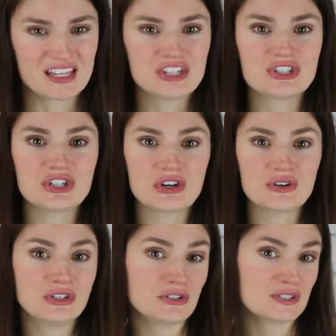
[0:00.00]
So
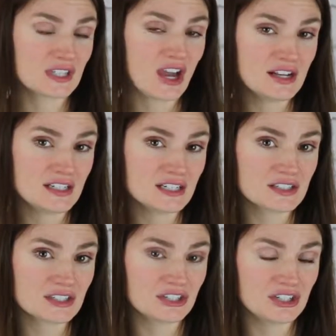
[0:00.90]
use
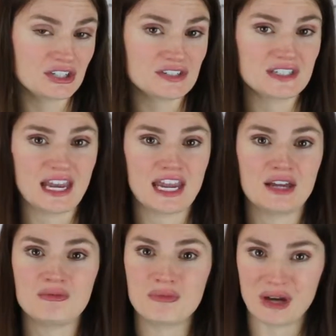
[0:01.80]
context clues
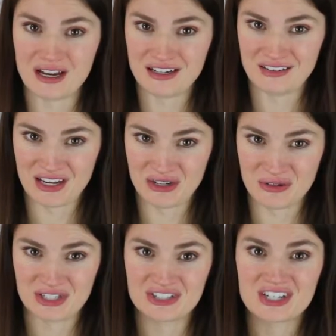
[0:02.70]
and body
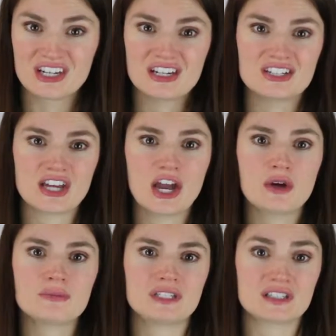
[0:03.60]
language to
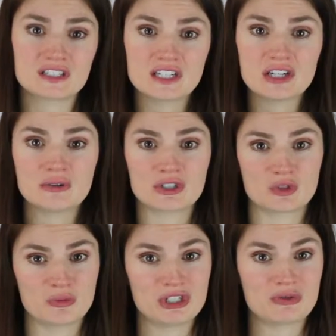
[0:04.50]
help distinguish
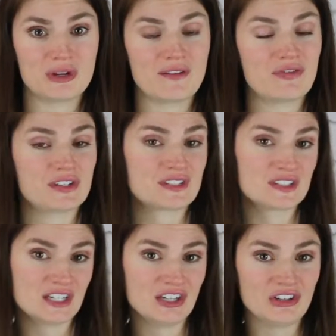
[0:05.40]
between the
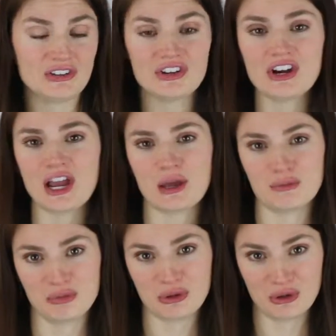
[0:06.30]
singular
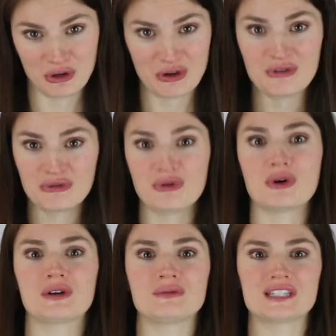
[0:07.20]
and plural
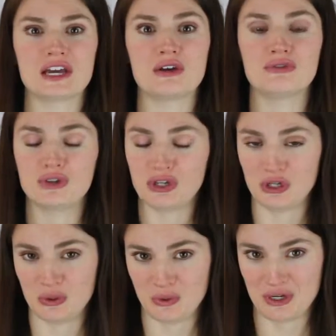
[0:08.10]
forms of
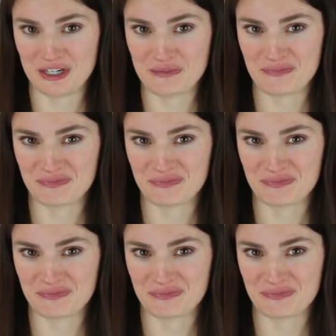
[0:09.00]
your.